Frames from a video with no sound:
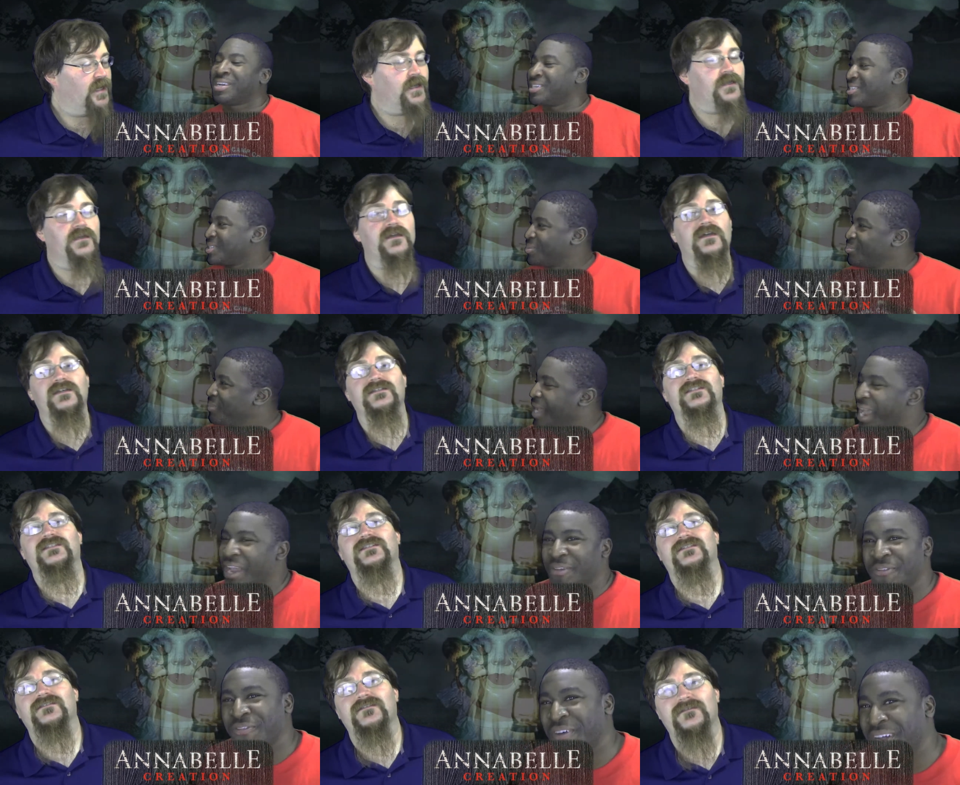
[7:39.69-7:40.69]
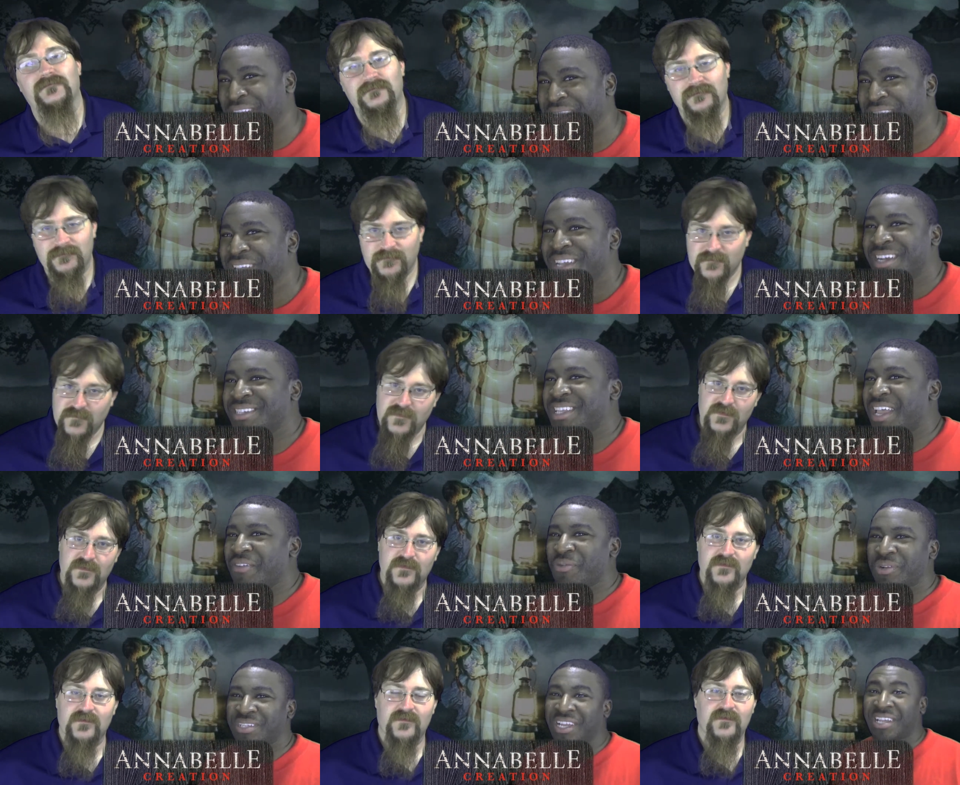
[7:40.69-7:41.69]
Speaker 1: because it's yes. mad funny. Because
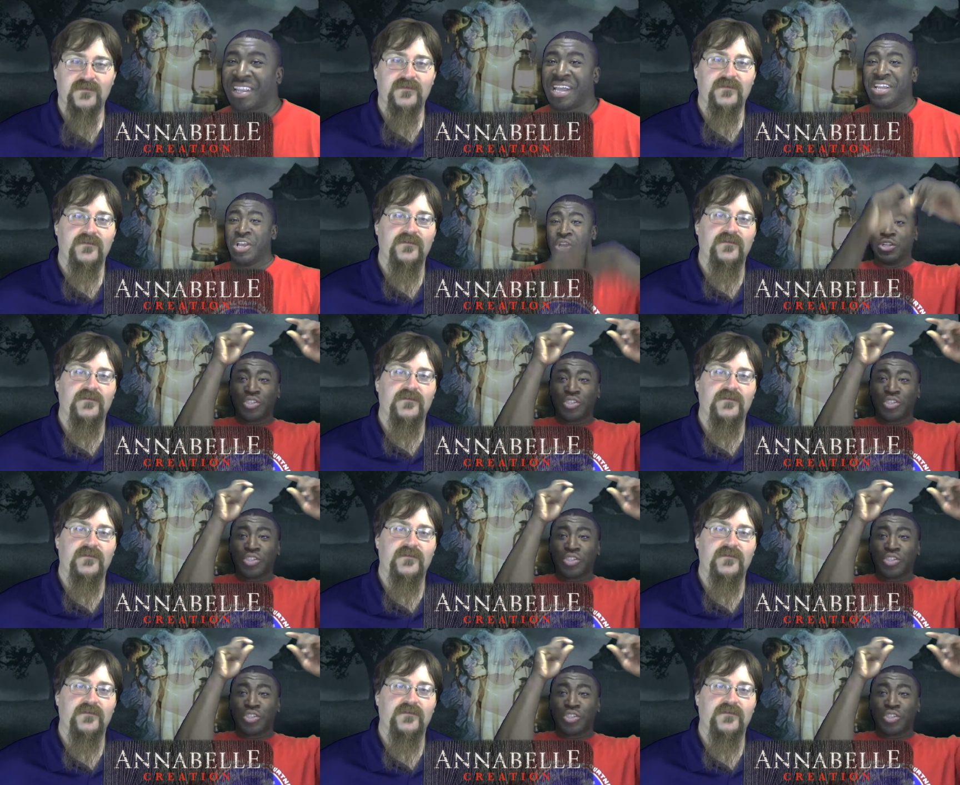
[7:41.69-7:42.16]
everyone's kind of like